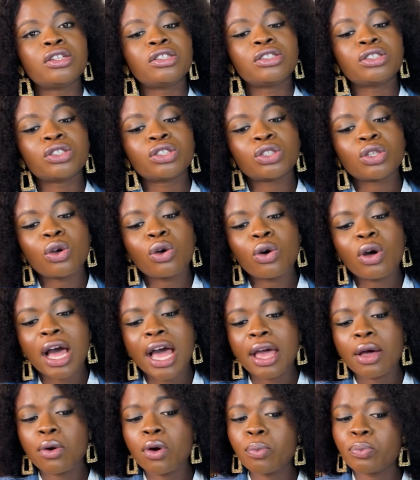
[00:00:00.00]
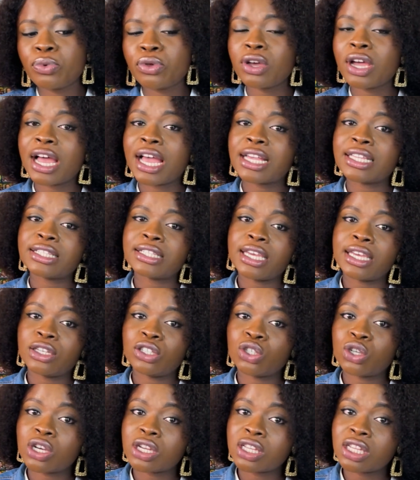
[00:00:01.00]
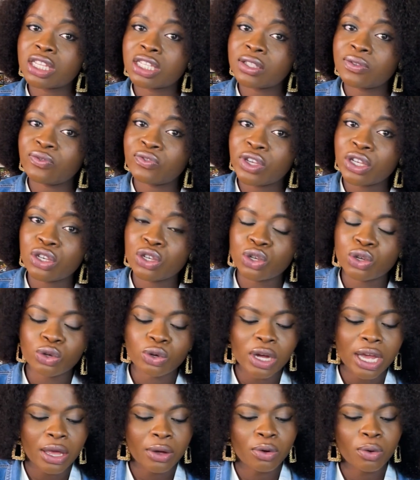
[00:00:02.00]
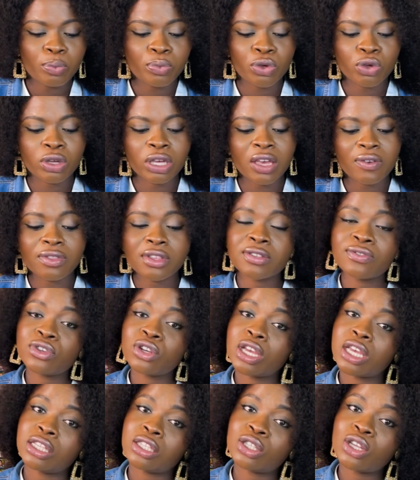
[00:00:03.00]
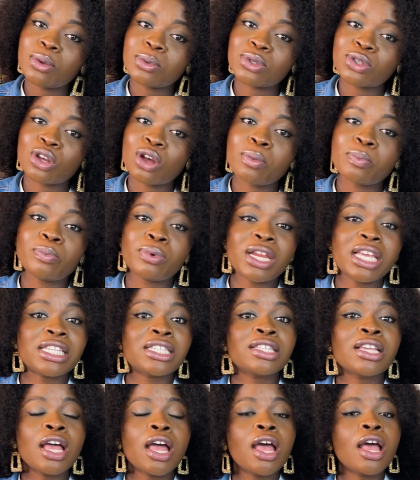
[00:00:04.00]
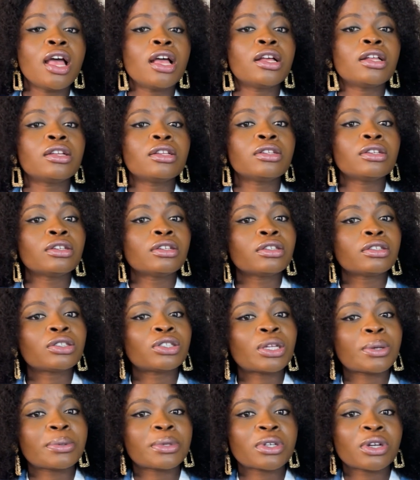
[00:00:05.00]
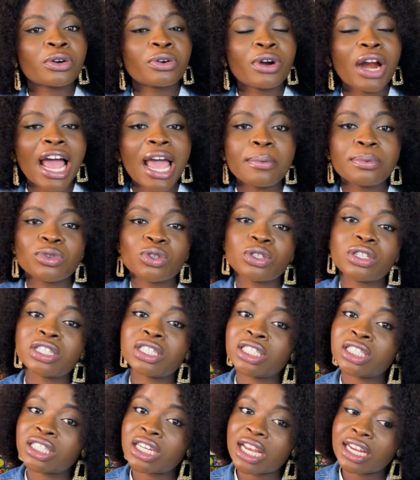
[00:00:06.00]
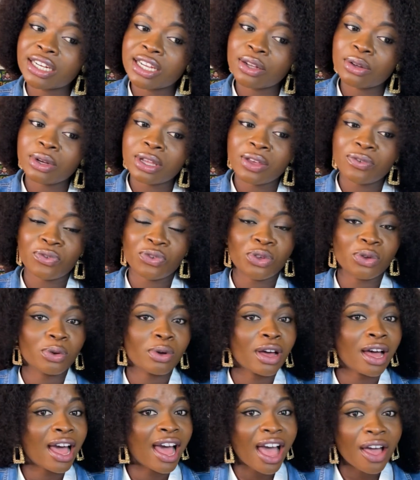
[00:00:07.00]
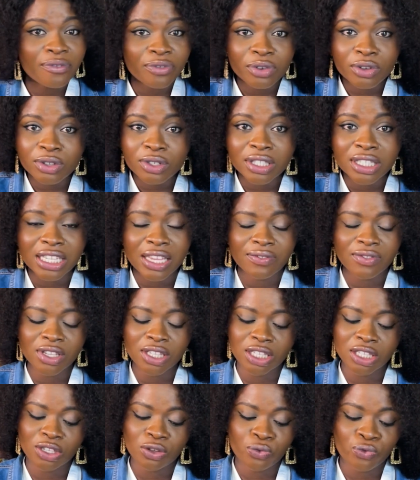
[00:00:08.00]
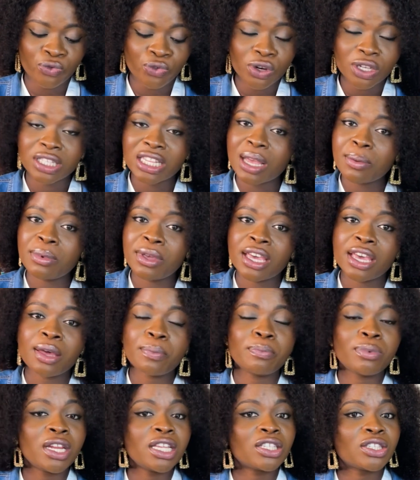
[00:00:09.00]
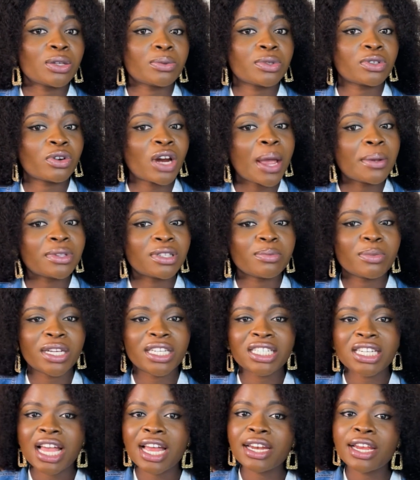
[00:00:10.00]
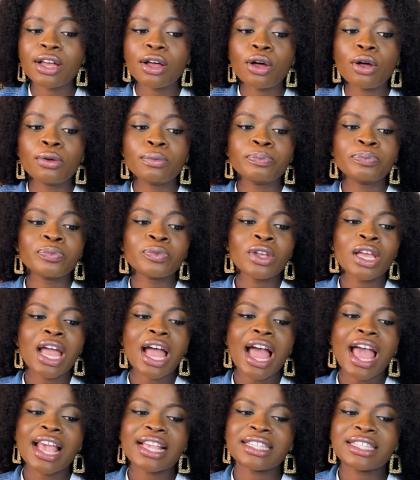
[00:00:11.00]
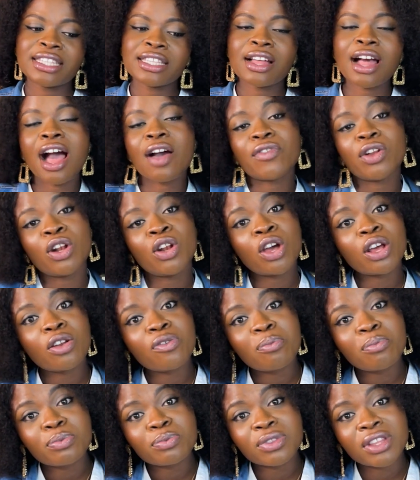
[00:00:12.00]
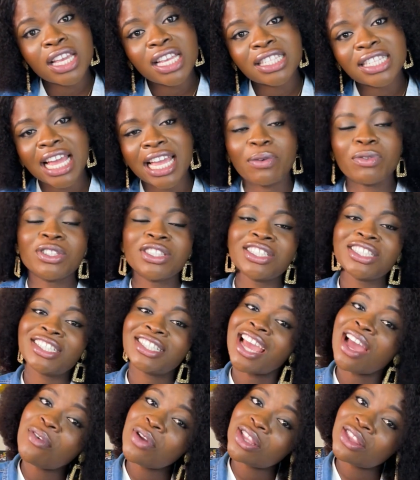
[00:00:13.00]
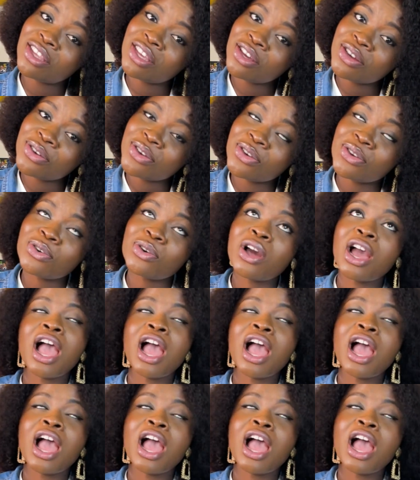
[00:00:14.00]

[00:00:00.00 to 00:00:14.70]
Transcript: So I hope you guys enjoy this video. I hope you give this video a thumbs up. Please subscribe to this channel if you haven't. If this is your first time here, please subscribe to my channel. I still have a lot of things I want to share with you.